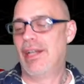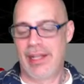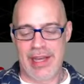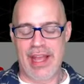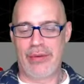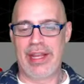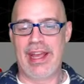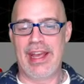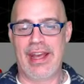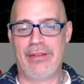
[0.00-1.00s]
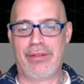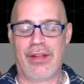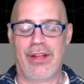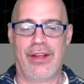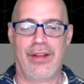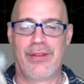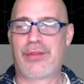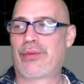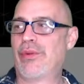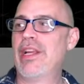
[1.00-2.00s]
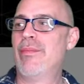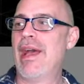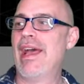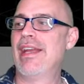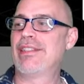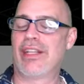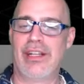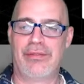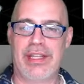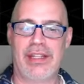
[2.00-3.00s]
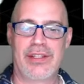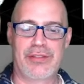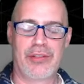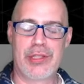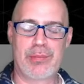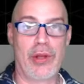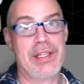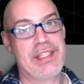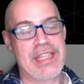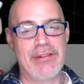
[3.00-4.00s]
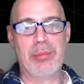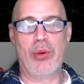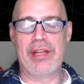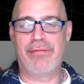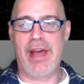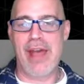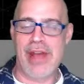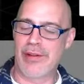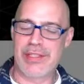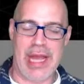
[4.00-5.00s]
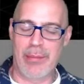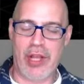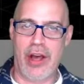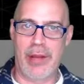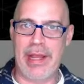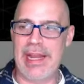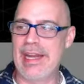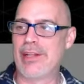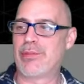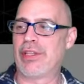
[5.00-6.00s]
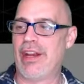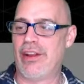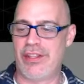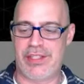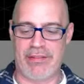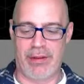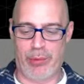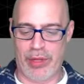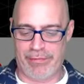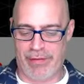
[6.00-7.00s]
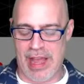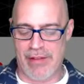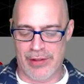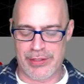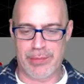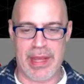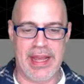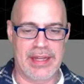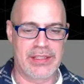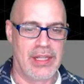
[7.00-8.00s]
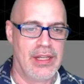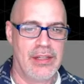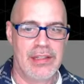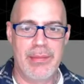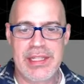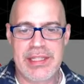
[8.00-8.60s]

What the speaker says: And now we have 3 bags of the Sluice Boy 7.5 ounces. I'm calling them 8 ounce, but they are the 7.5 ounce bags. Let me